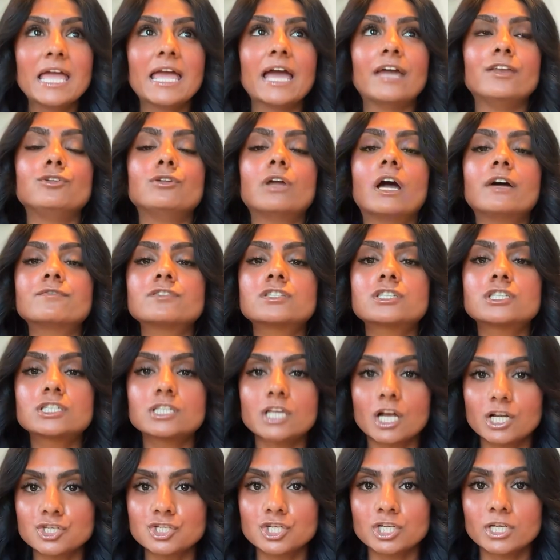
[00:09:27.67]
And you have
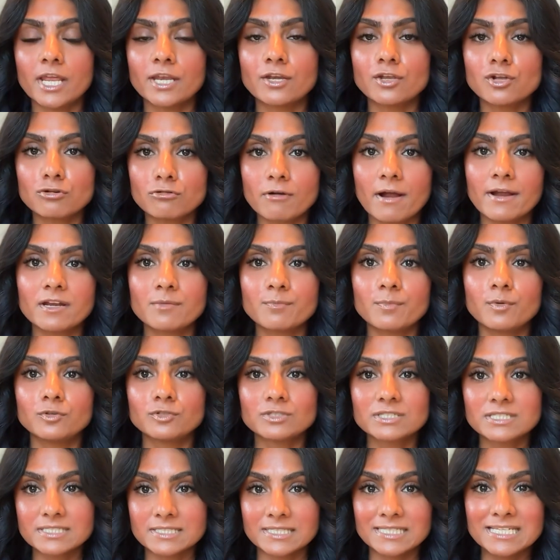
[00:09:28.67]
such an incredible
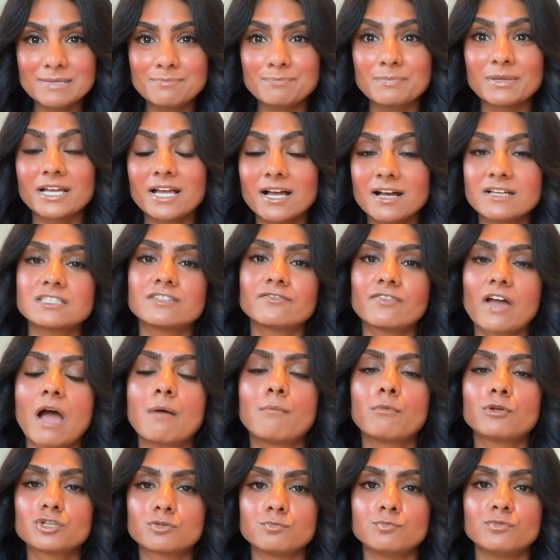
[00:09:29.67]
sleep because of how
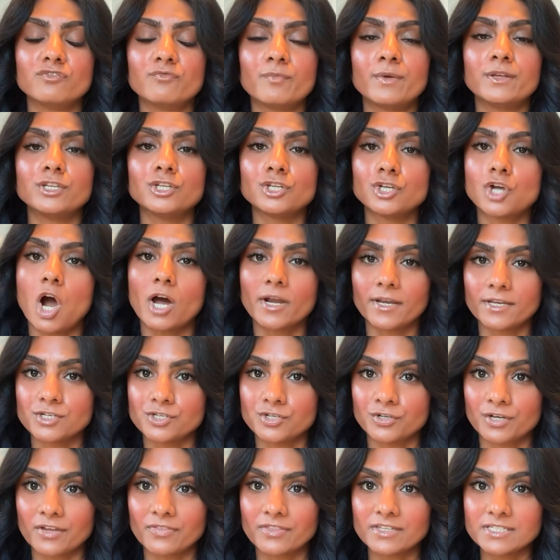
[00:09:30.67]
much movement you got in
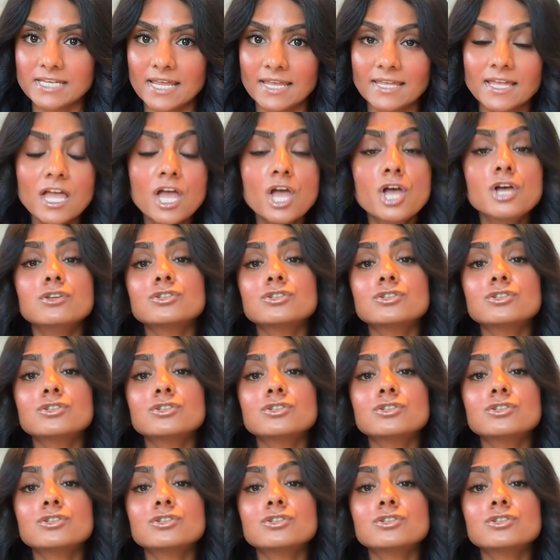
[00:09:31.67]
during the day.